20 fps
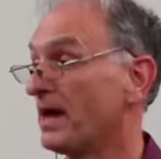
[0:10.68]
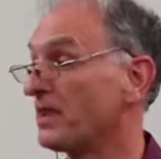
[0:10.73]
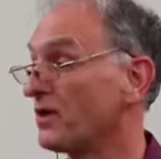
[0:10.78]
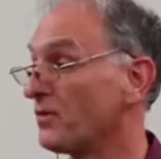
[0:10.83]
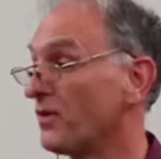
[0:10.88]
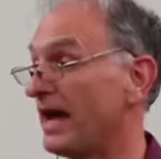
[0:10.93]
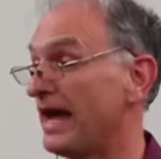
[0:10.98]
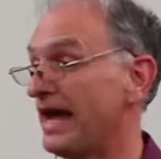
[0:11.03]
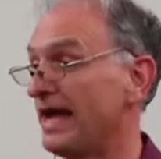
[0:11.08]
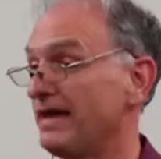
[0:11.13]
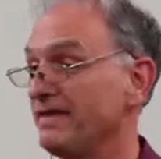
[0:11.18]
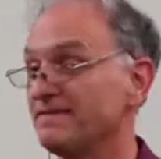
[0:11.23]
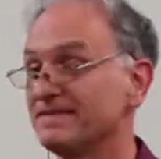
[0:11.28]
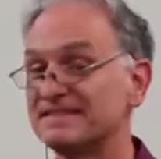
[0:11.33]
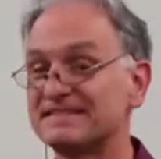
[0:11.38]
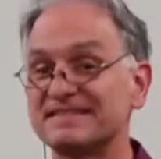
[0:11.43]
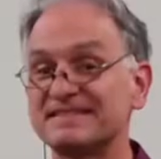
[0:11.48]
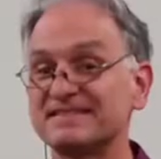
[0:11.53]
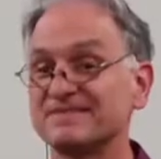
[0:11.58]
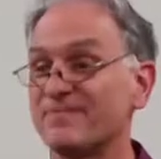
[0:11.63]
By the way,
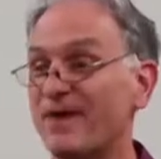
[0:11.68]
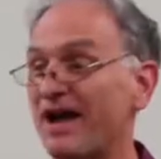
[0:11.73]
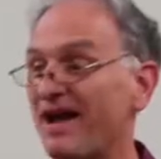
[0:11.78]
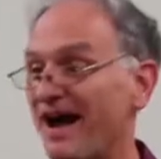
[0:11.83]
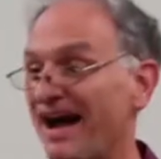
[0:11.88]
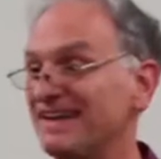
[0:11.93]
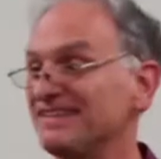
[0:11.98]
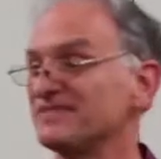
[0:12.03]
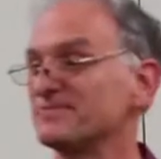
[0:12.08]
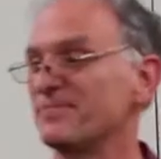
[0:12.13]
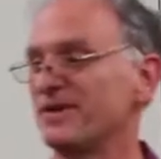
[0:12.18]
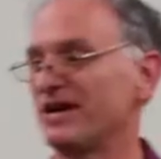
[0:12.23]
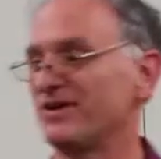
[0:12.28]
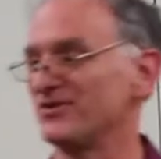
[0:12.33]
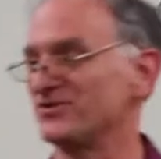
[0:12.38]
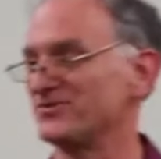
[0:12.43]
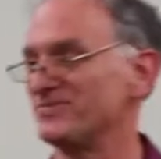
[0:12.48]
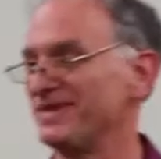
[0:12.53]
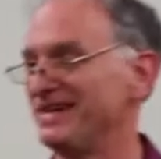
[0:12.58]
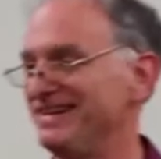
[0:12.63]
this is my
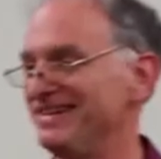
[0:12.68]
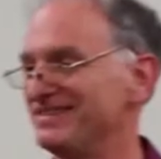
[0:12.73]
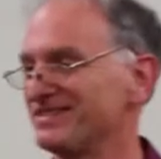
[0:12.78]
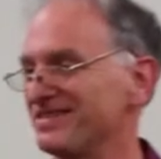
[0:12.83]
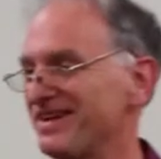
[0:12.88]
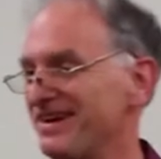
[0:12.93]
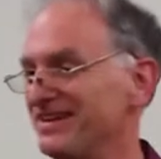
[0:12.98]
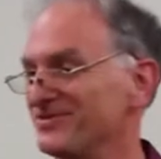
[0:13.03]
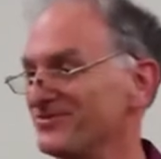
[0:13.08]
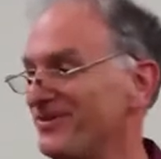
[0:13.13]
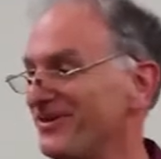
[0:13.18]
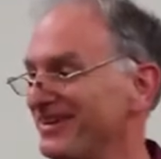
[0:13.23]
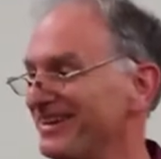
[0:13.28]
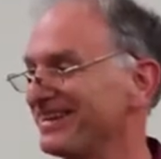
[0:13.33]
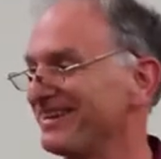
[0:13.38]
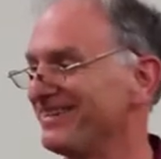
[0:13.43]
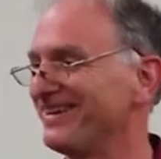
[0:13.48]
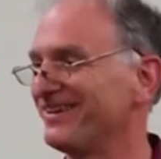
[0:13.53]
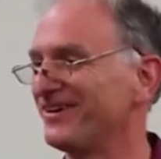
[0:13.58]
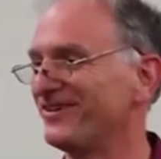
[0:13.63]
icebreaker speech. I just wanted
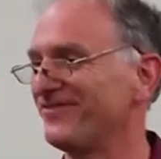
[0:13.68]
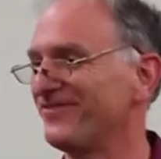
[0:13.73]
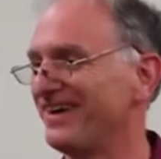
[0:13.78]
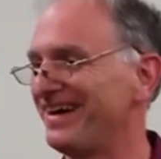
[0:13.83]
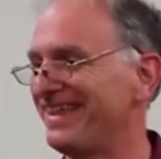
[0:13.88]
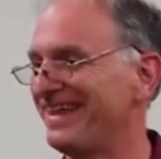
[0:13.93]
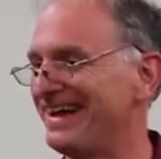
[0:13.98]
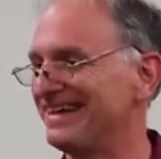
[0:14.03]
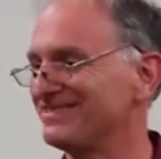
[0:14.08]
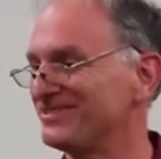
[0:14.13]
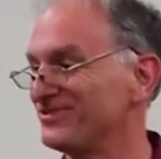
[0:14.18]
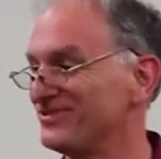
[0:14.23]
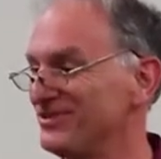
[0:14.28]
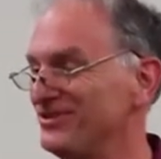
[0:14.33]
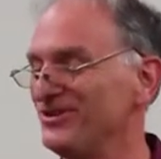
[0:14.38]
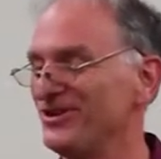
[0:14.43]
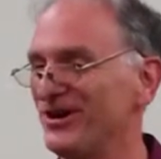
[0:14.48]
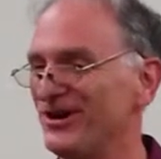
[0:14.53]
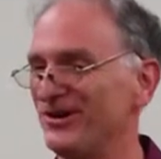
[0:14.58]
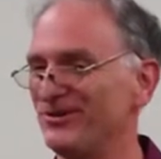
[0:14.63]
to clarify that so
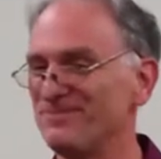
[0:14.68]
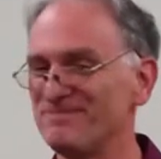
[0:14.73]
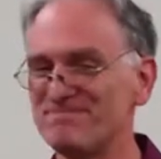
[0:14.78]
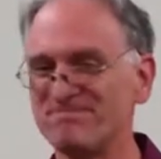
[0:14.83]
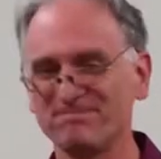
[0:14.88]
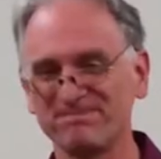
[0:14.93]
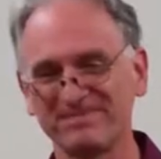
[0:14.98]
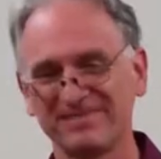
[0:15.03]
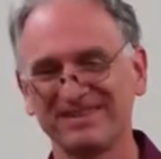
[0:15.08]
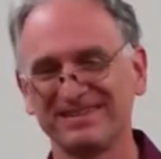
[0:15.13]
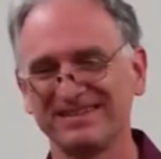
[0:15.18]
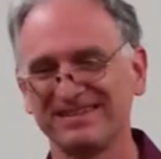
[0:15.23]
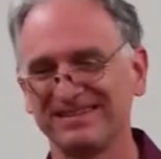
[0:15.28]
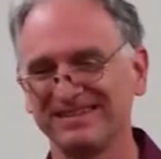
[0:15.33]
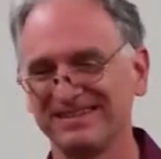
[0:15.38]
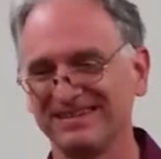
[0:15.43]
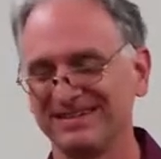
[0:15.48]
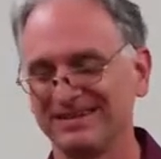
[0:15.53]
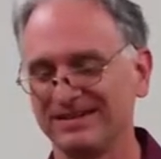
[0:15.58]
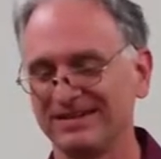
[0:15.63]
you know.
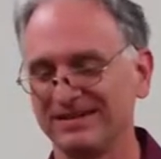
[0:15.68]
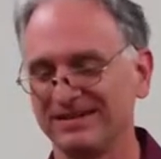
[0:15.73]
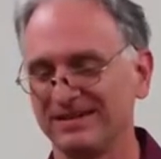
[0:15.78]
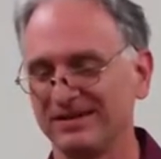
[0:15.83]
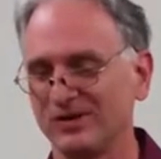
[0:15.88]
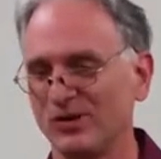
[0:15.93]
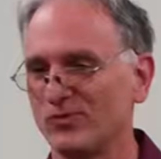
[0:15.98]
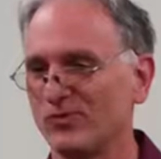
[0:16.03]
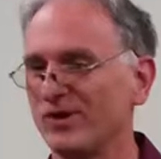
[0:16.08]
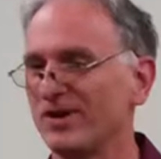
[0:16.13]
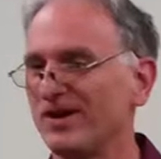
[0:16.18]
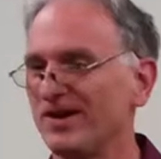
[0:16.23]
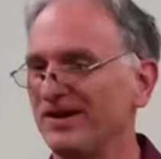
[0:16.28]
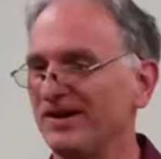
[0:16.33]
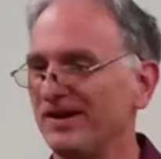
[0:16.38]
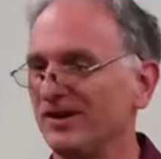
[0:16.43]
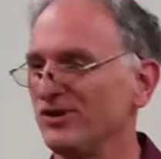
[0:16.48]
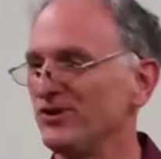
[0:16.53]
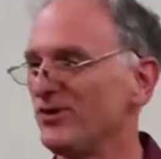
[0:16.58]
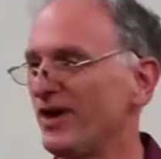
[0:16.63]

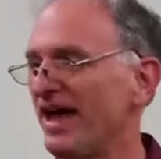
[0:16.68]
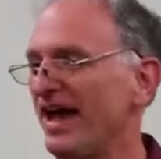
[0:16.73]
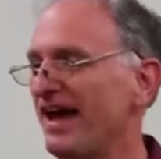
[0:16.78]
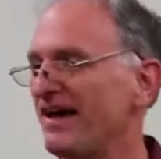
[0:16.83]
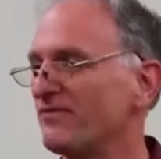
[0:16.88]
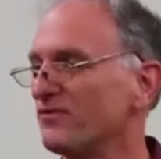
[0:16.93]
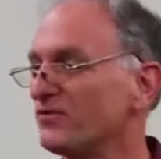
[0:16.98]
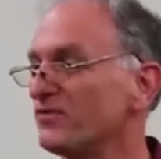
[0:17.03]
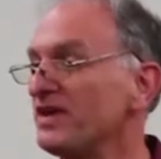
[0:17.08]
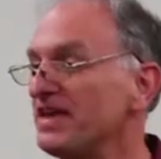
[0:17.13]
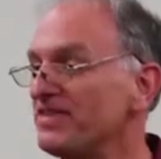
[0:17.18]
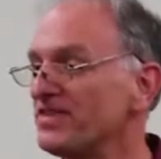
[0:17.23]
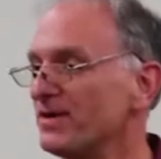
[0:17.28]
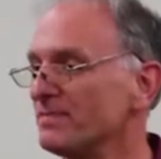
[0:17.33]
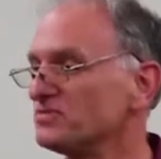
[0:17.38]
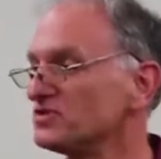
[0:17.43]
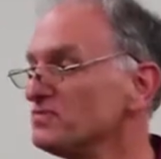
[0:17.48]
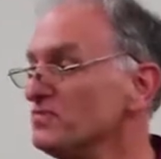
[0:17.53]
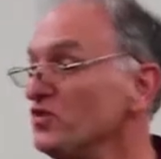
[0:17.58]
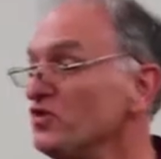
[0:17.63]
Where you have
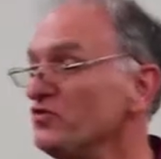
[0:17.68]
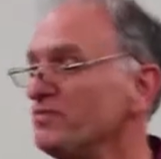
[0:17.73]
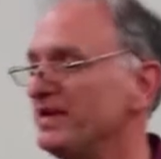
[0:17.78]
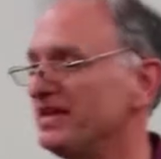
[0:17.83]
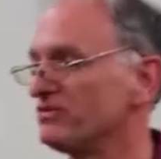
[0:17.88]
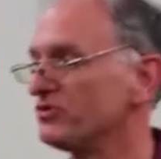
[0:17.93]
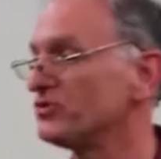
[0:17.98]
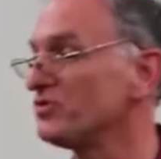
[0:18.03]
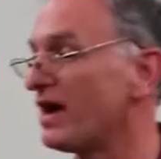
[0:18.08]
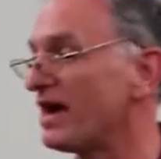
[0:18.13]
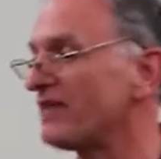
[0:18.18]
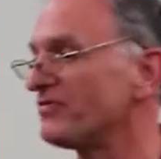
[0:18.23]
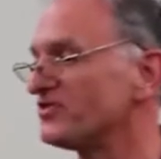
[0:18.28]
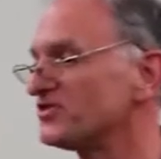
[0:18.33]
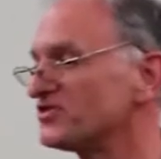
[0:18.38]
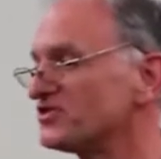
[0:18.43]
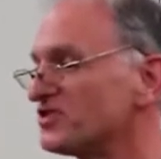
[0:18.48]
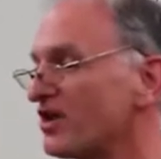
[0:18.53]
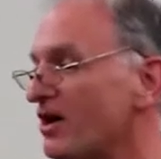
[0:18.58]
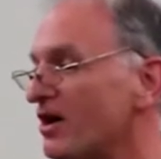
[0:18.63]
rhythms, movement throughout
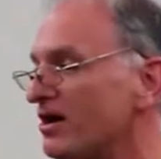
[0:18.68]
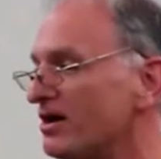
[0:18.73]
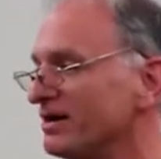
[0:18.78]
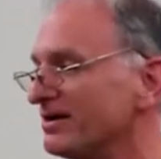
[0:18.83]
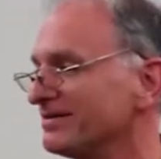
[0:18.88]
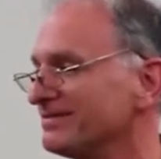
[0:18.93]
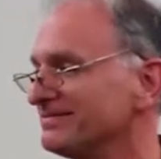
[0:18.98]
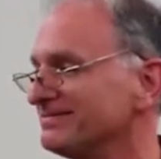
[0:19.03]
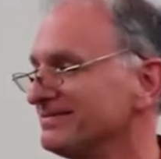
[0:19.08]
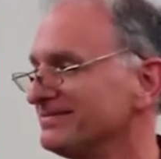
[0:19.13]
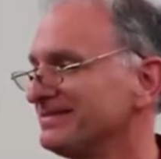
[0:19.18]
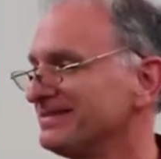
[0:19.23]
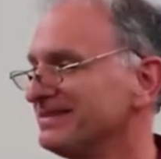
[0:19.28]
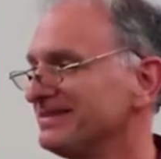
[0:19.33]
the song.